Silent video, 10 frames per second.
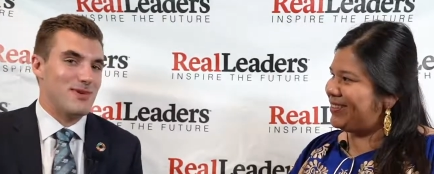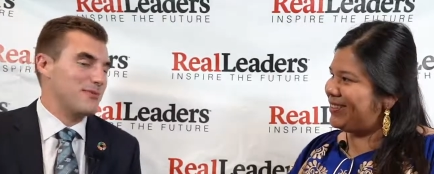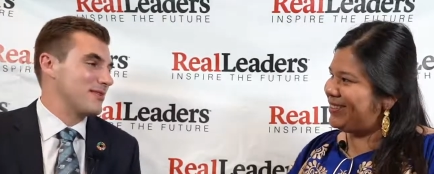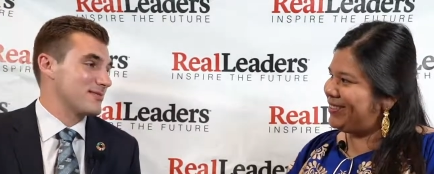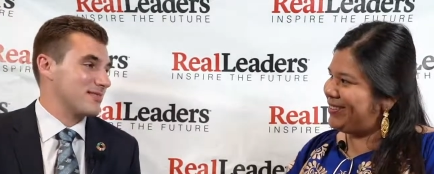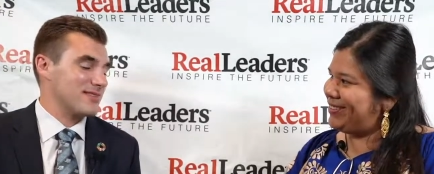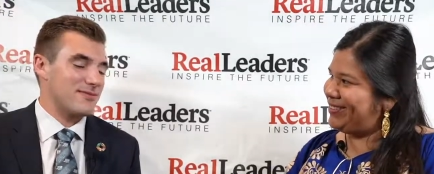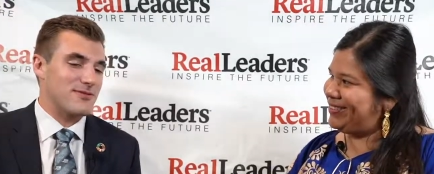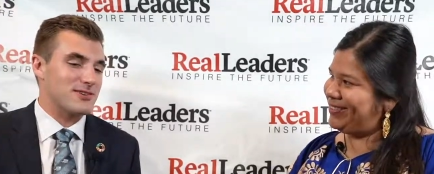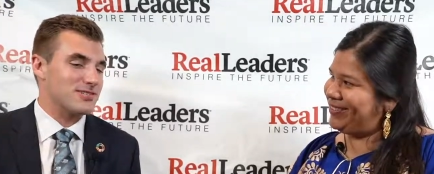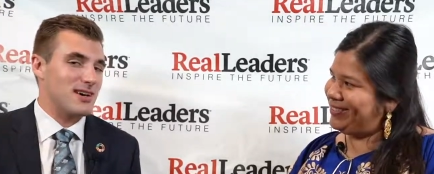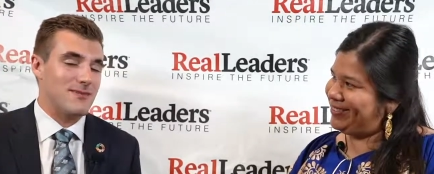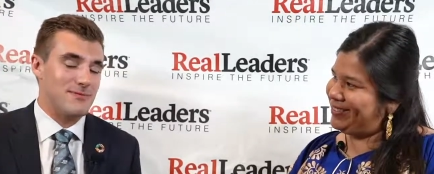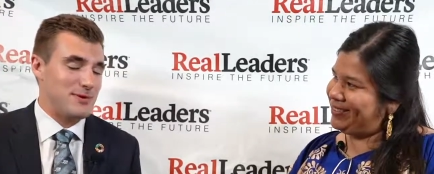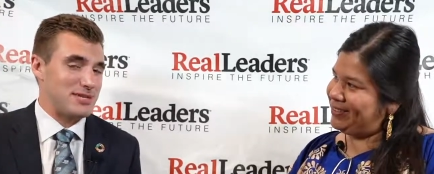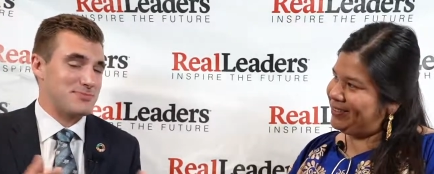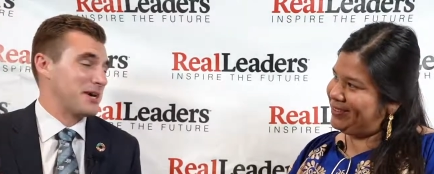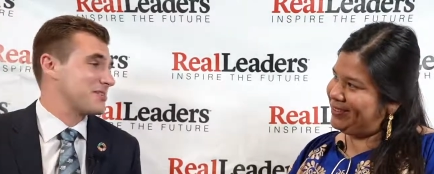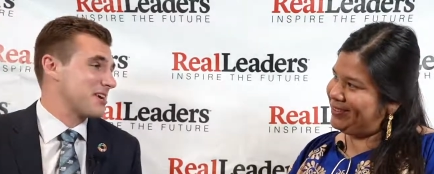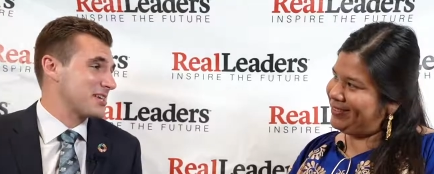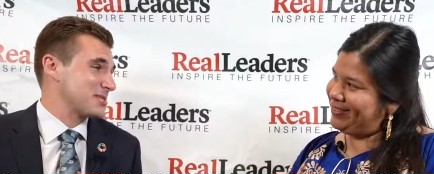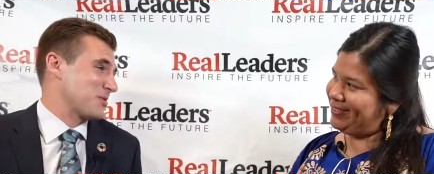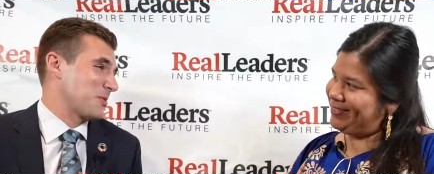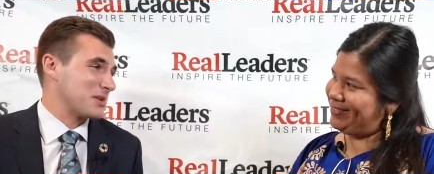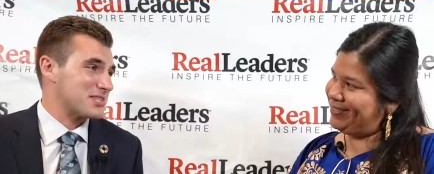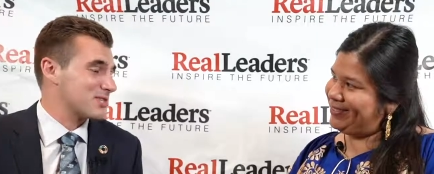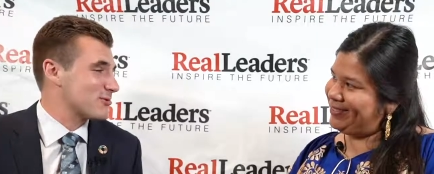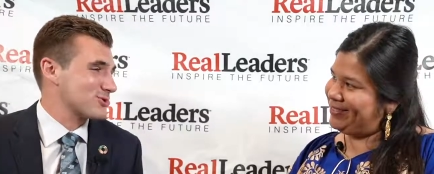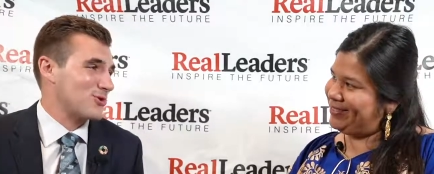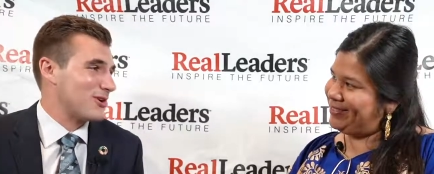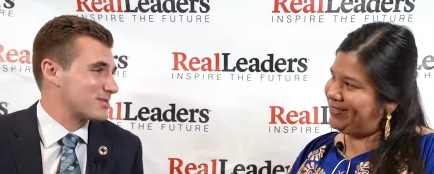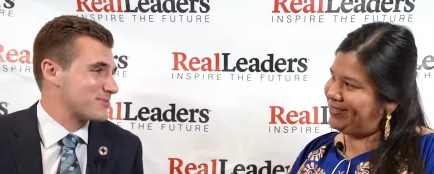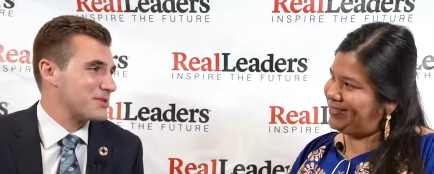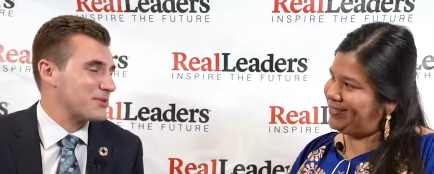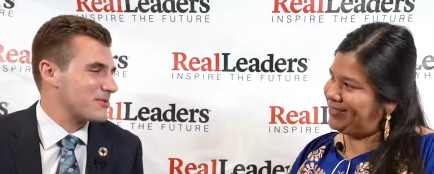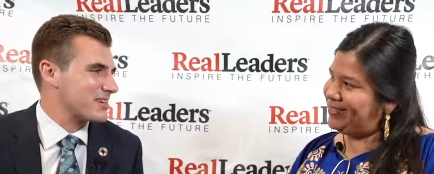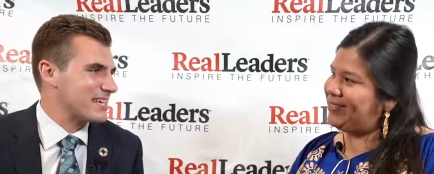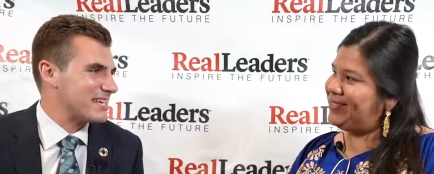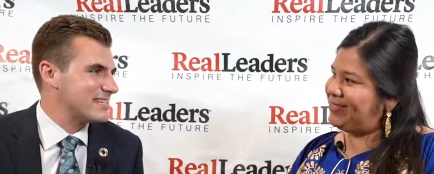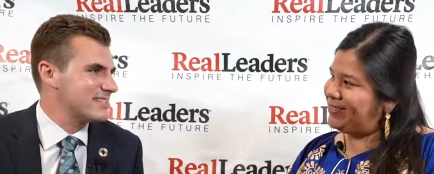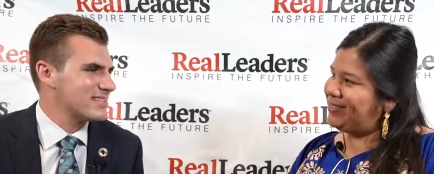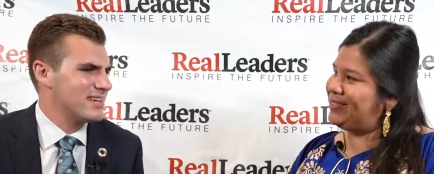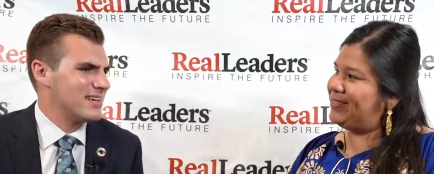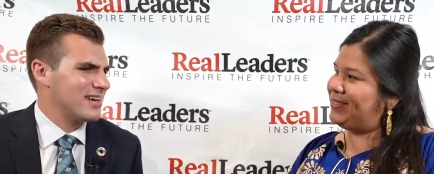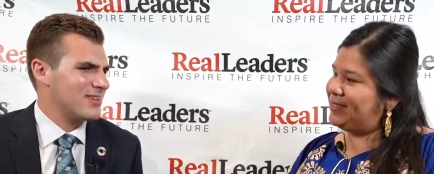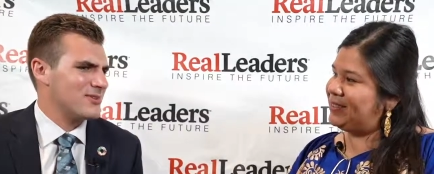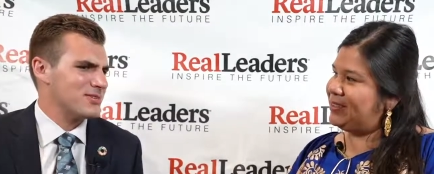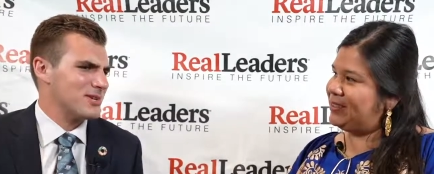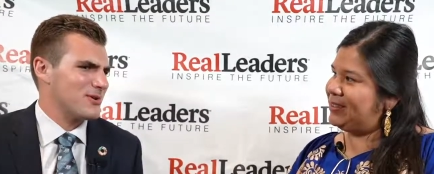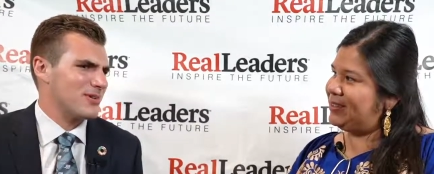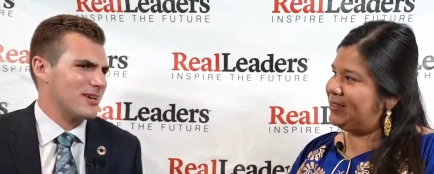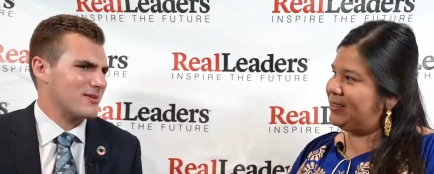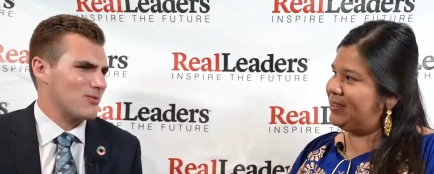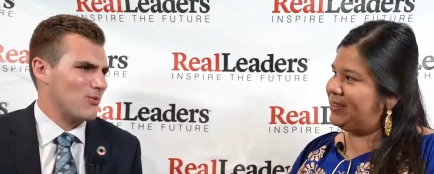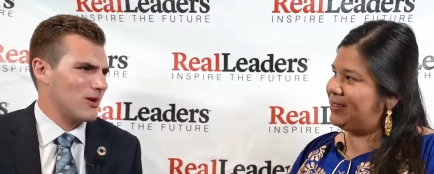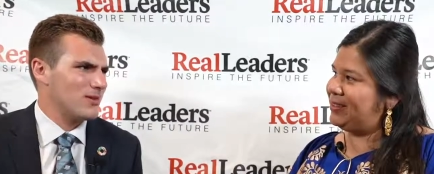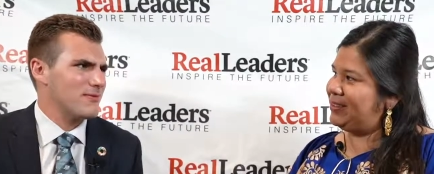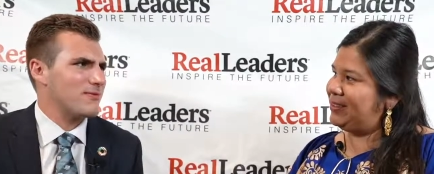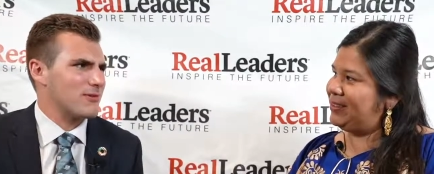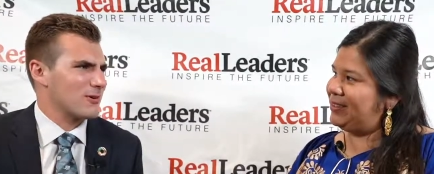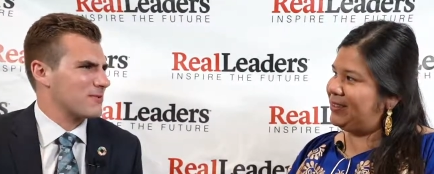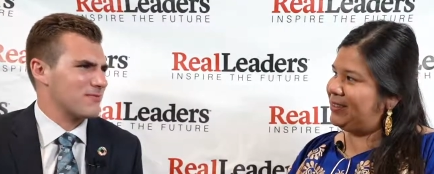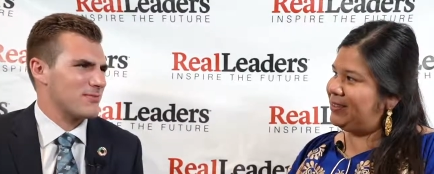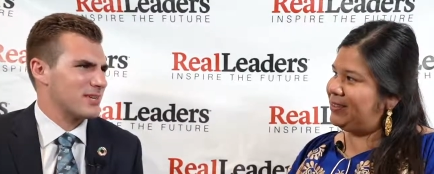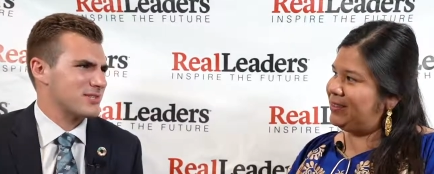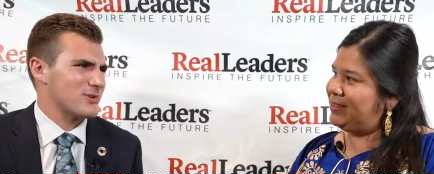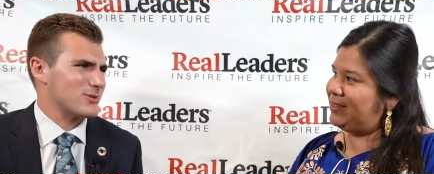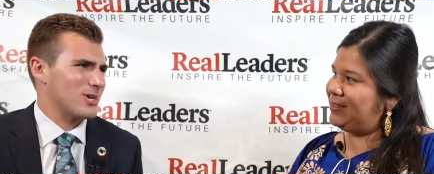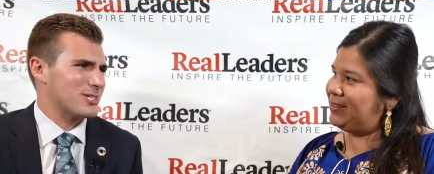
Speaker 1: maybe first off, maybe explain to our audience what a social entrepreneur is, and also like what you've learned from being a social